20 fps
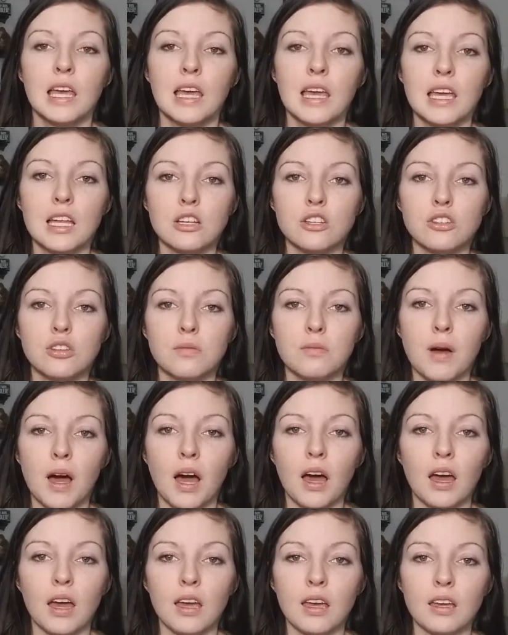into
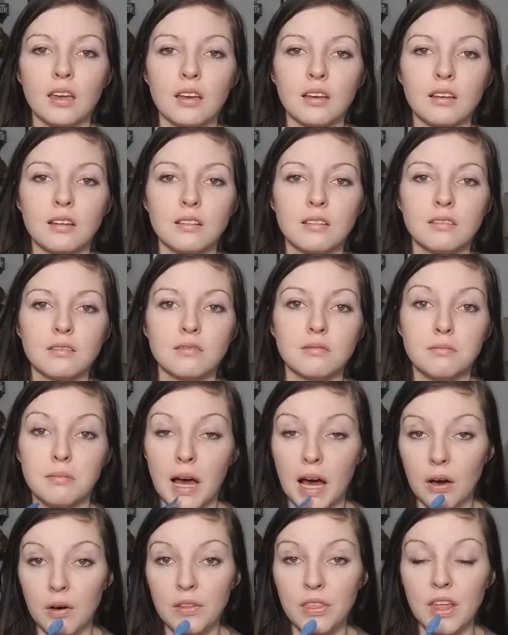my
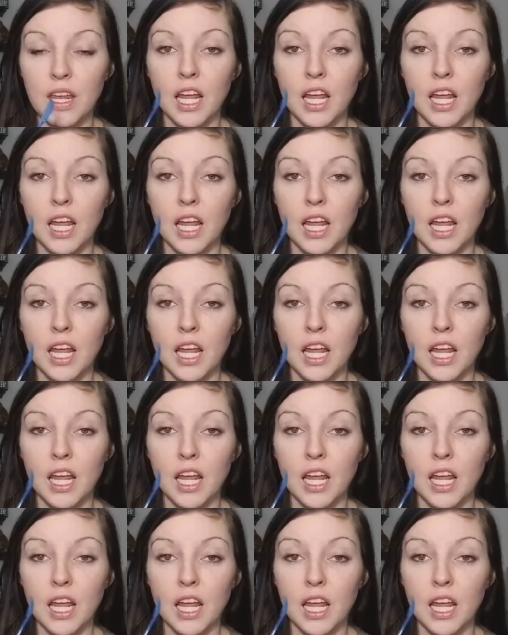mouth,